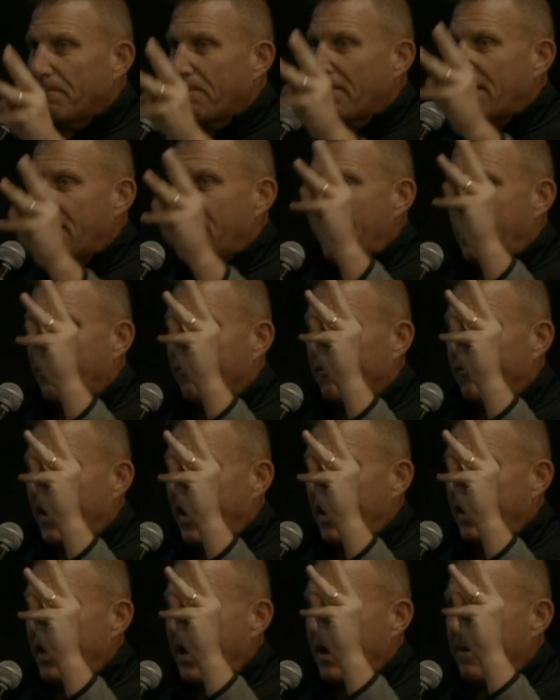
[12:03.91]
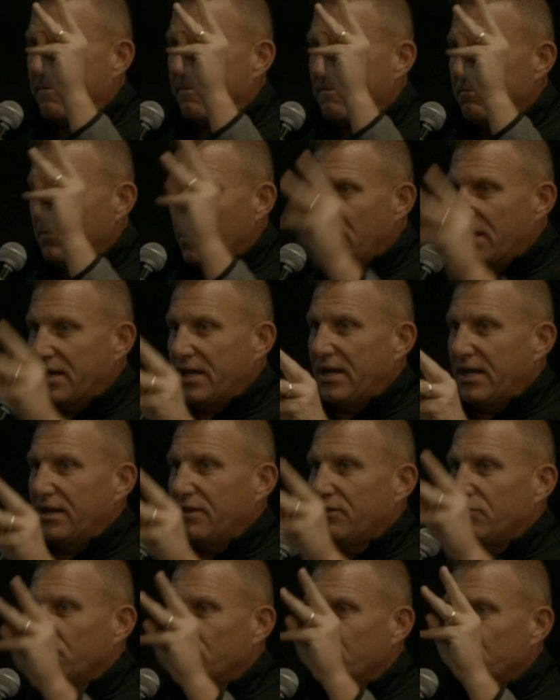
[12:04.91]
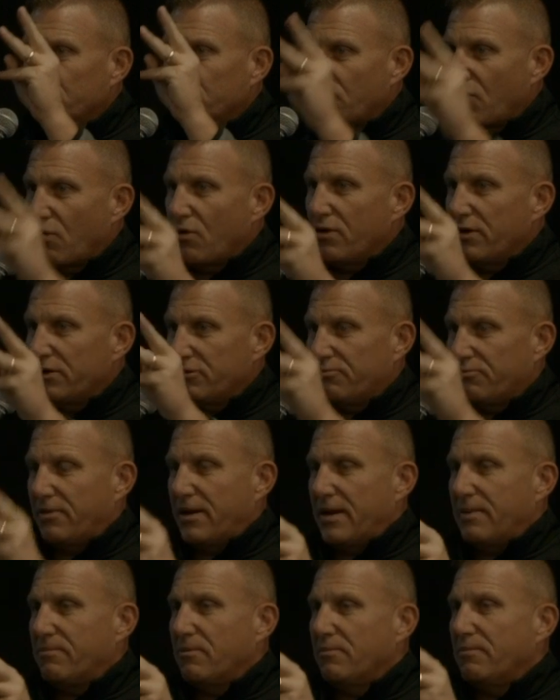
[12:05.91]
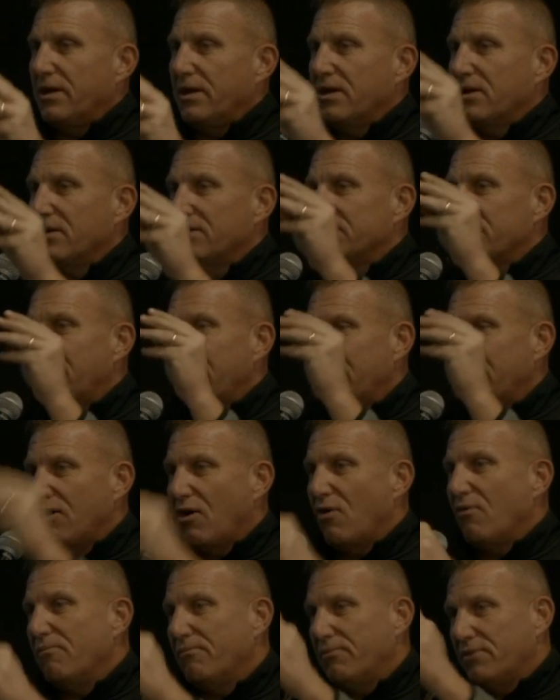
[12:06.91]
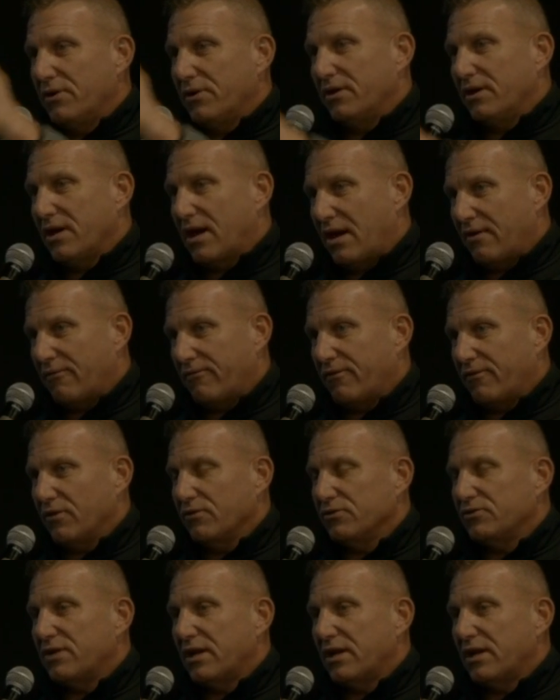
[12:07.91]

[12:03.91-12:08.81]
And I find out money destroys people because they don't put God first.